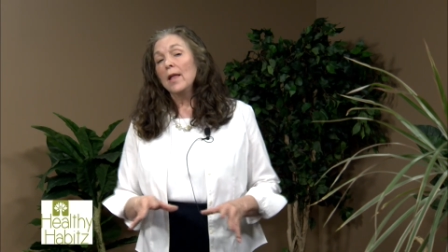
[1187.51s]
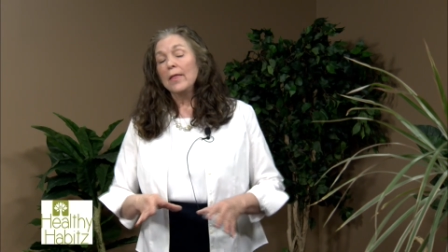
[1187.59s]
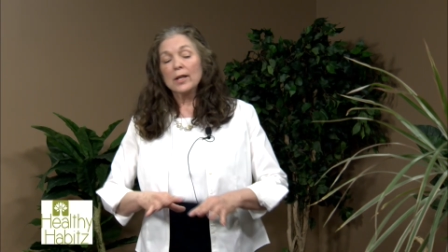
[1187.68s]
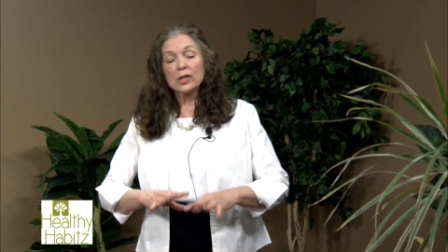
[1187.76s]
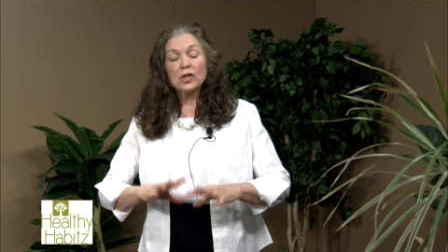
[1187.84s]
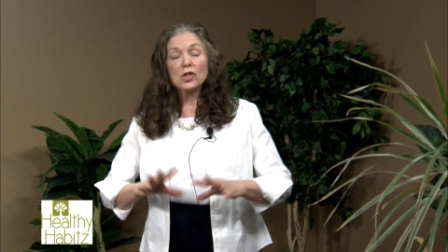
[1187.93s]

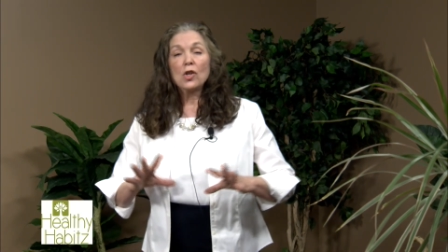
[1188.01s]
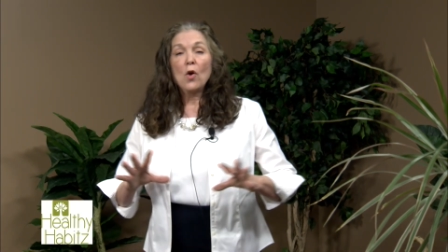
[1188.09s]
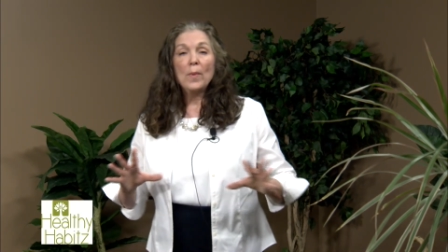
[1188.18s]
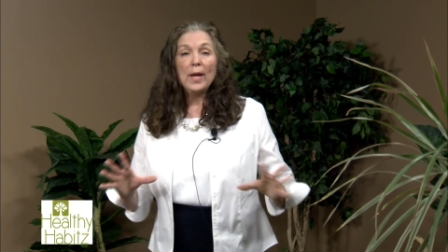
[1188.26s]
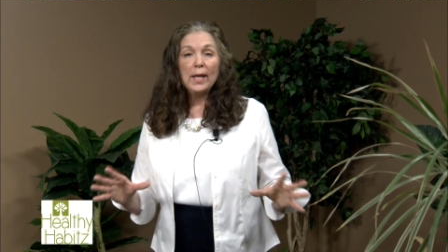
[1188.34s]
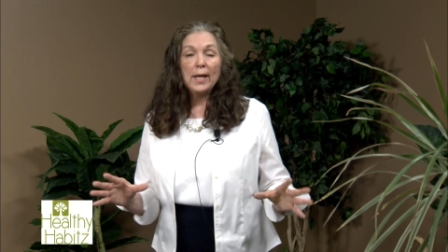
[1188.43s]
there's so
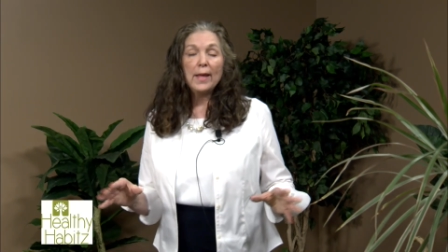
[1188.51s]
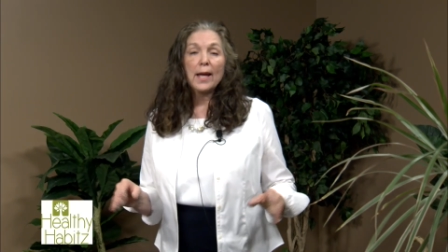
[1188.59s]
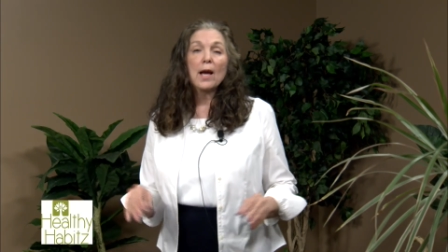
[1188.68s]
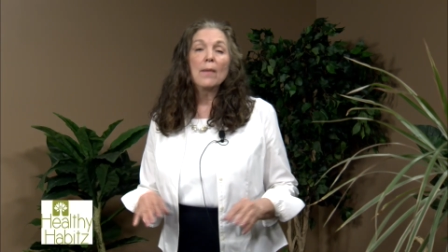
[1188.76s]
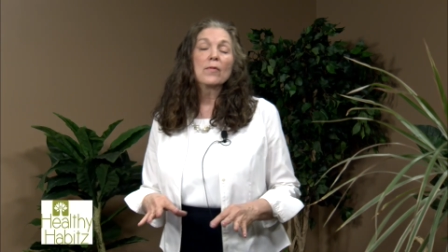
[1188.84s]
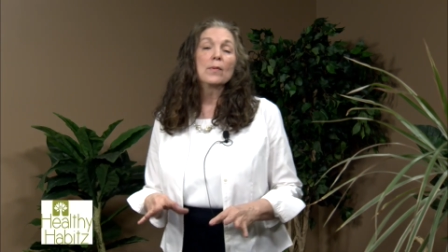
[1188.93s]
many, they
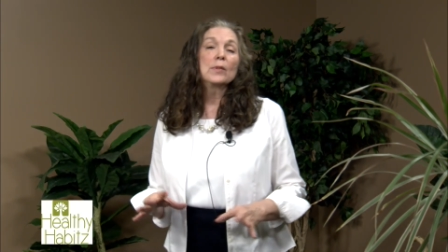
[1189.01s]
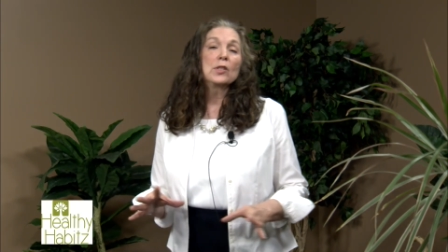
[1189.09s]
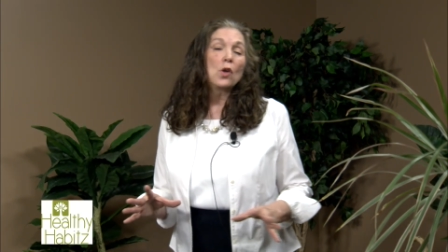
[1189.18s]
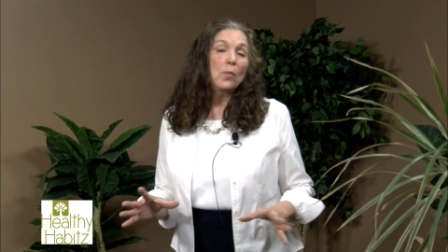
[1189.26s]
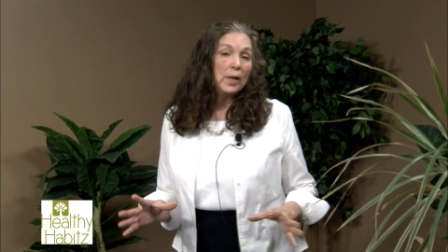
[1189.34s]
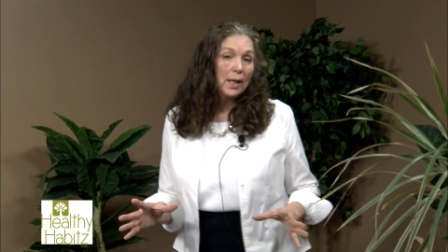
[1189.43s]
come from
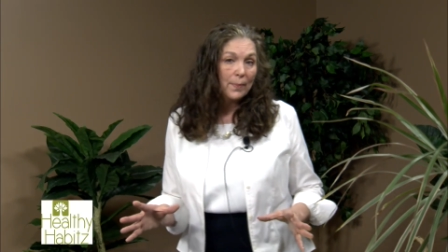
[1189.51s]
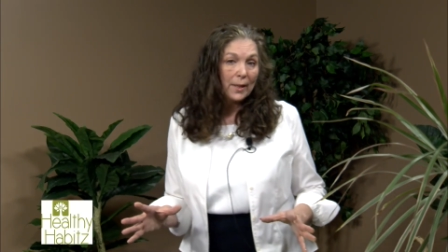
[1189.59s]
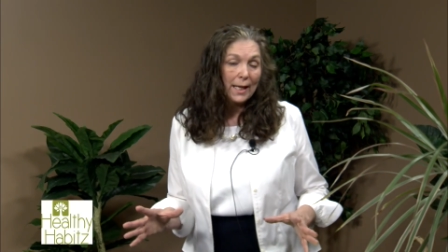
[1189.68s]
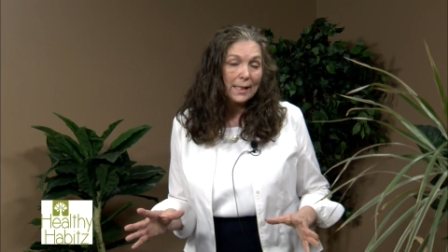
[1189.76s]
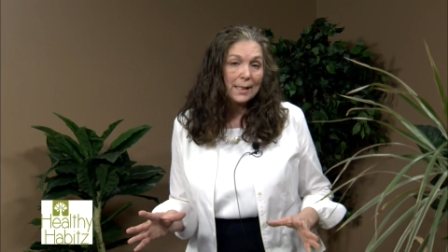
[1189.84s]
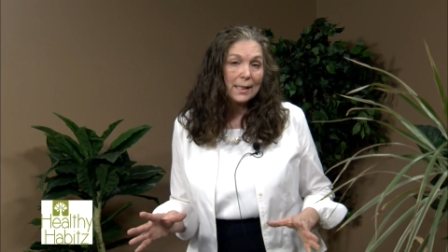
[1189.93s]
so many
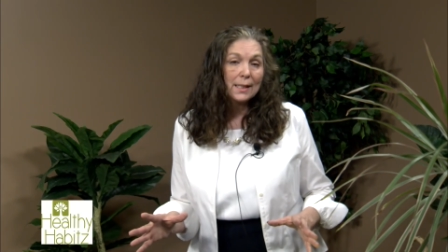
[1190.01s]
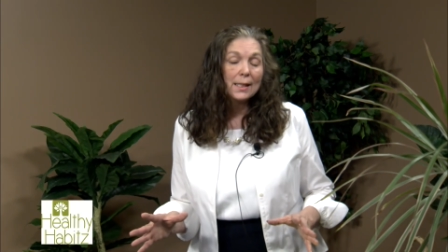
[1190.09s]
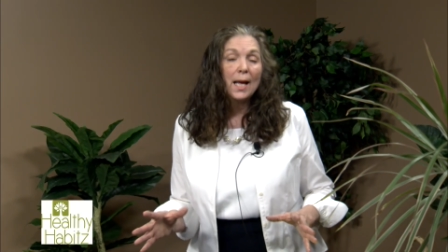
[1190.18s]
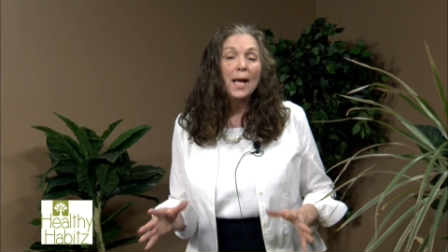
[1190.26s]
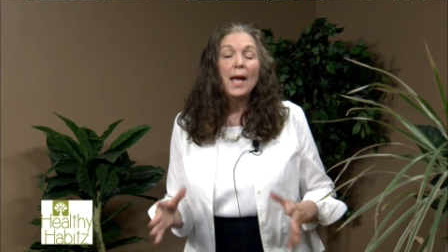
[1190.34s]
places,